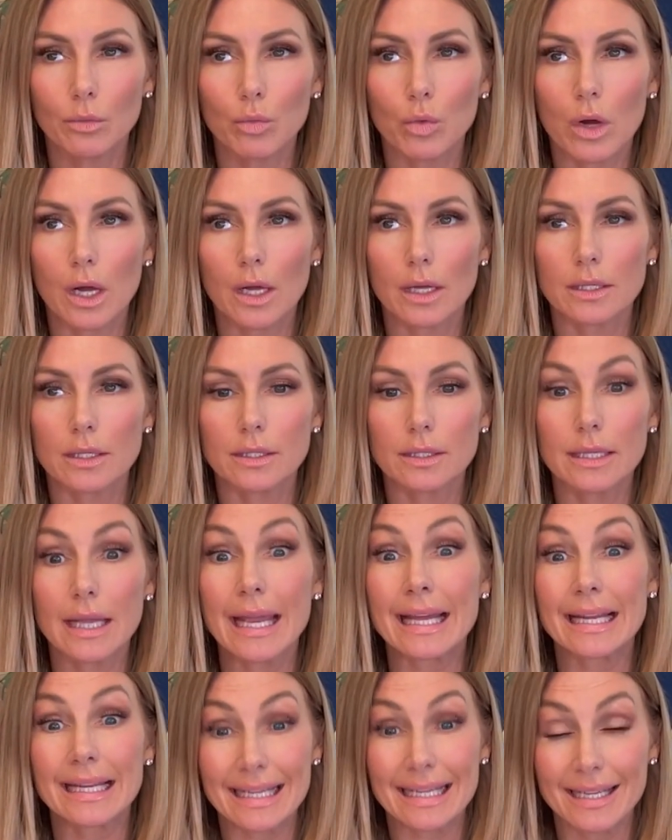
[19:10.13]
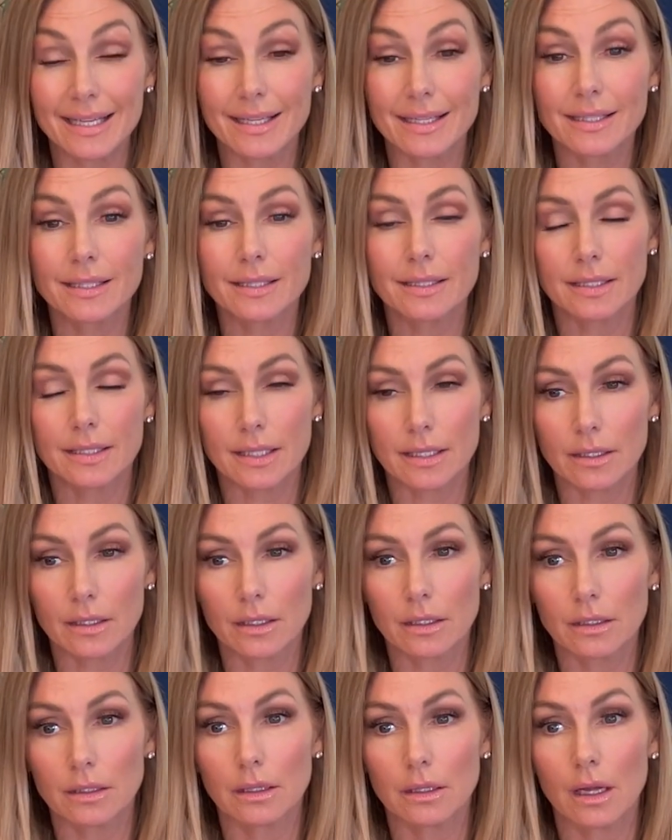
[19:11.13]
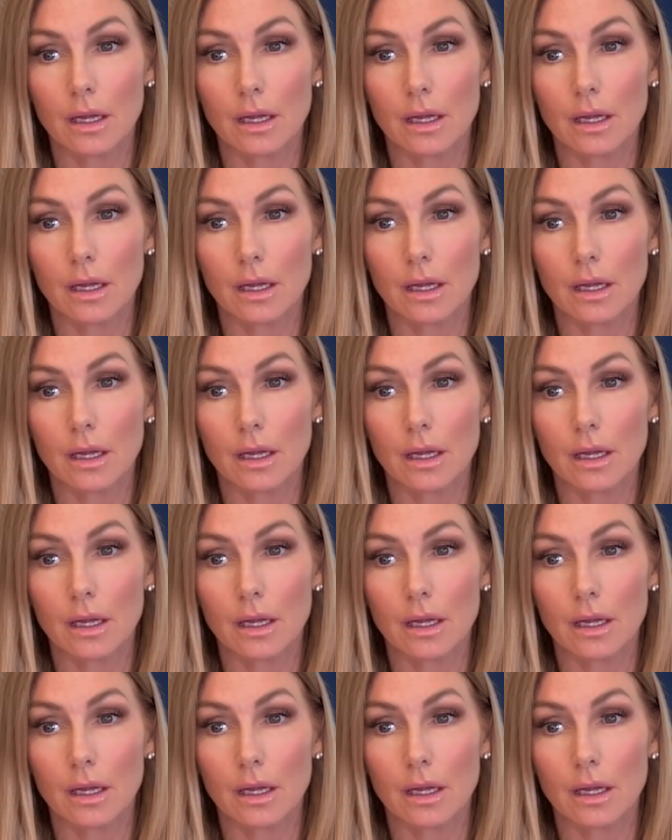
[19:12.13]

was and is still